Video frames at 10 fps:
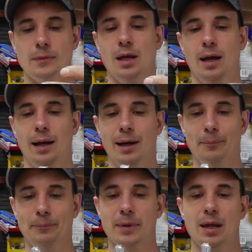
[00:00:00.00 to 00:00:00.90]

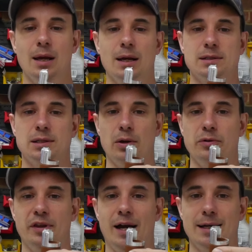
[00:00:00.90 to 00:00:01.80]
um, so
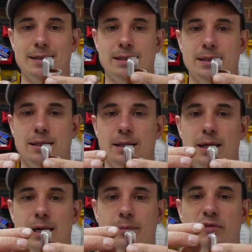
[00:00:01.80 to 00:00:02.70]
that
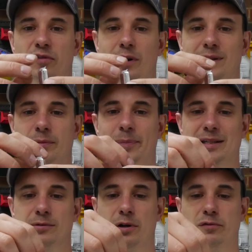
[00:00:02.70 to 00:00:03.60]
it provides a
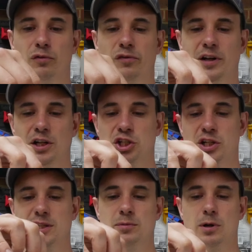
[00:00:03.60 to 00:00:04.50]
better overall finish. So
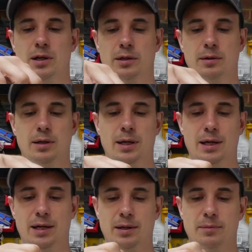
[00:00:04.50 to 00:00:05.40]
this one
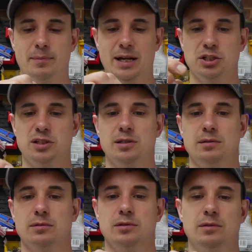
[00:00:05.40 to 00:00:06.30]
uh,
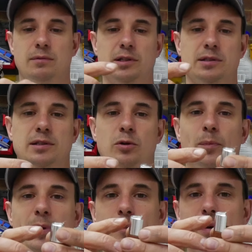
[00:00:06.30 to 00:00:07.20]
well, it's still a
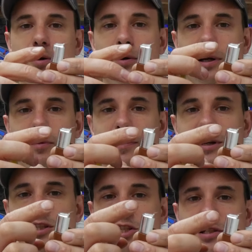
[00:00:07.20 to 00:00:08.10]
bit of burr on there, but
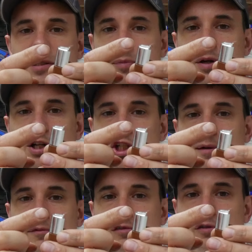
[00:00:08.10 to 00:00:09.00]
Max suggested putting a
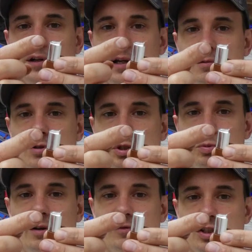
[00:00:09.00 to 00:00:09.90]
chamfer on there, which is
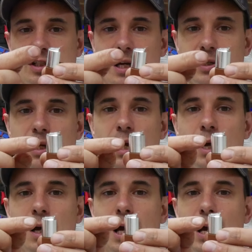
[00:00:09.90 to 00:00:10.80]
what I've just done.
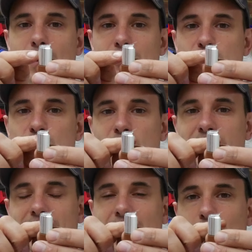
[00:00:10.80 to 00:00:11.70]
Um, I'm just
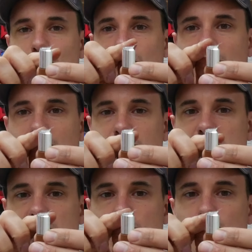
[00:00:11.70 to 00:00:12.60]
trying to get
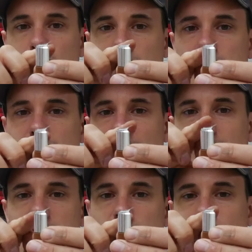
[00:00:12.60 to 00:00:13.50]
rounded corners
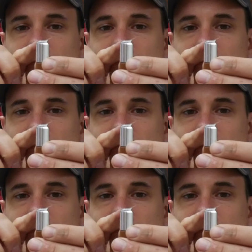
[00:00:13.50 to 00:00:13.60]
around the top